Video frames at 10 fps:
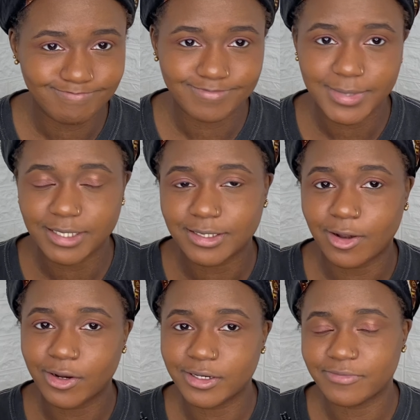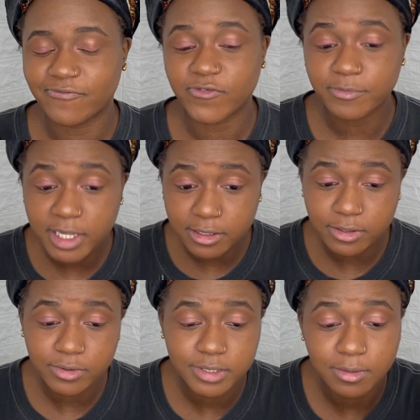That's harder for me to do
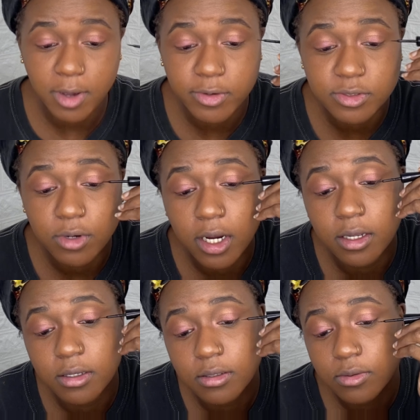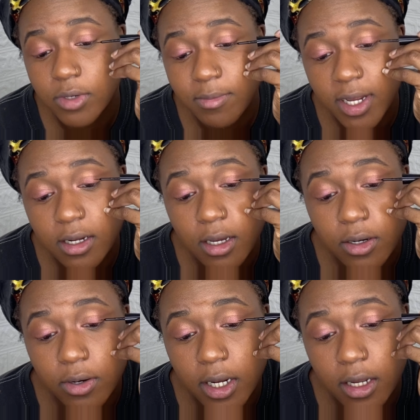because I'm always crying. When am I not
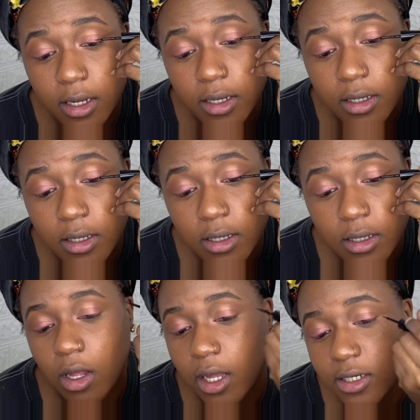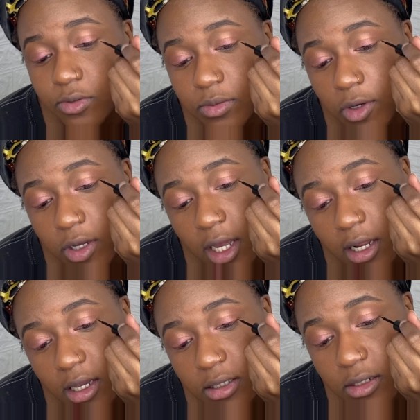crying? Well, I do small cat
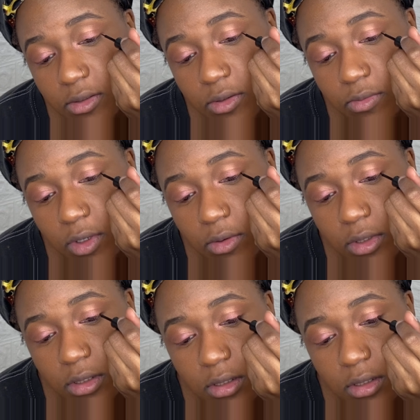eyes. I don't do big ones.